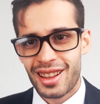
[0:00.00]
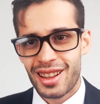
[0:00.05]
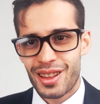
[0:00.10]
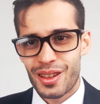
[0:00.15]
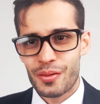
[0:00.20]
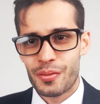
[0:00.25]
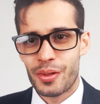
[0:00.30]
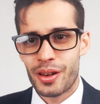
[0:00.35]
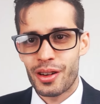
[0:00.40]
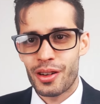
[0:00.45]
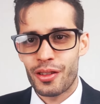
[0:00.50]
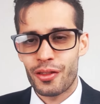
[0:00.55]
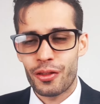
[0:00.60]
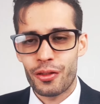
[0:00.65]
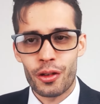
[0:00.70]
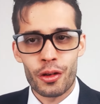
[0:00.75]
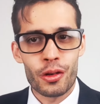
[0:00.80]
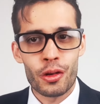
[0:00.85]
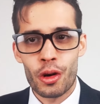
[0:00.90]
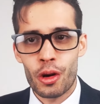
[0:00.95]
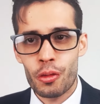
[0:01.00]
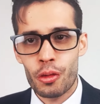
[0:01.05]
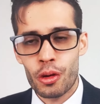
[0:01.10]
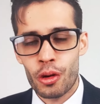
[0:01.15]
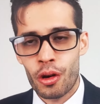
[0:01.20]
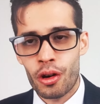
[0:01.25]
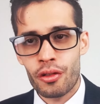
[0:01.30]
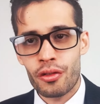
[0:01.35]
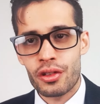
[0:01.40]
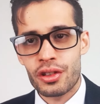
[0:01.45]
but for normal
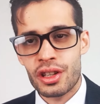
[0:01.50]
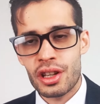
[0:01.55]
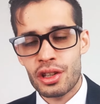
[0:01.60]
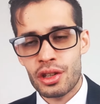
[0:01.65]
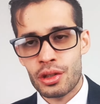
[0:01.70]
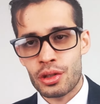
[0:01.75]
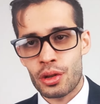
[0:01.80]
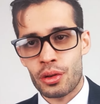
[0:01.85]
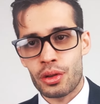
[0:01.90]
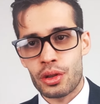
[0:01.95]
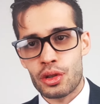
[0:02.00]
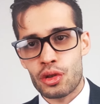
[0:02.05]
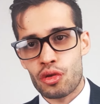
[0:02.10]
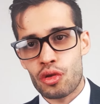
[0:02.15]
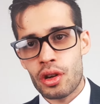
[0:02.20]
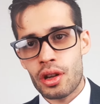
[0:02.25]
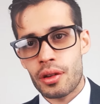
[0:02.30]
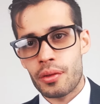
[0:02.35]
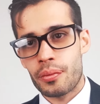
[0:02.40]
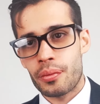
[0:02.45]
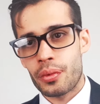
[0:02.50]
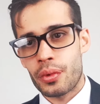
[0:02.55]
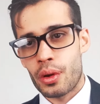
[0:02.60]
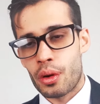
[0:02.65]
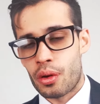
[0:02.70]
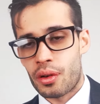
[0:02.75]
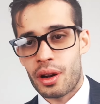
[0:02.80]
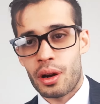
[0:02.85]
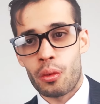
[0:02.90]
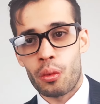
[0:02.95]
conversations on the street
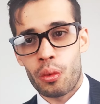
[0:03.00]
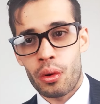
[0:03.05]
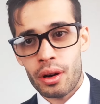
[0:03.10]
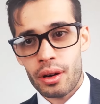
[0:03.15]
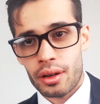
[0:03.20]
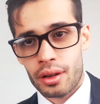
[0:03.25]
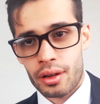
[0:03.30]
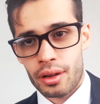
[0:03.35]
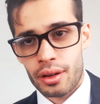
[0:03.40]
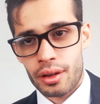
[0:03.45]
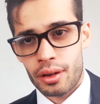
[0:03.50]
or at work